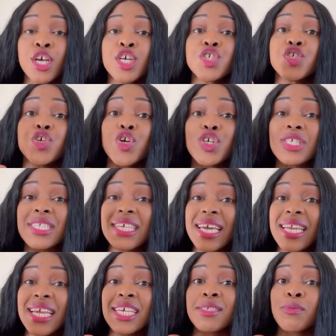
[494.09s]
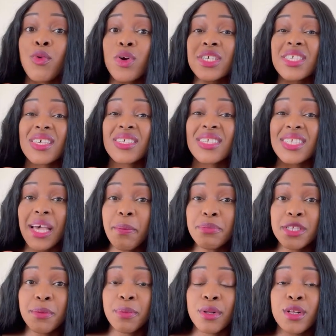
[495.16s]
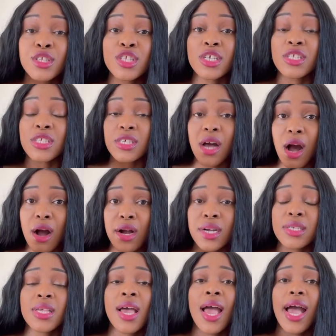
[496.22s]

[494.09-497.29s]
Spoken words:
so your skin is more susceptible to scars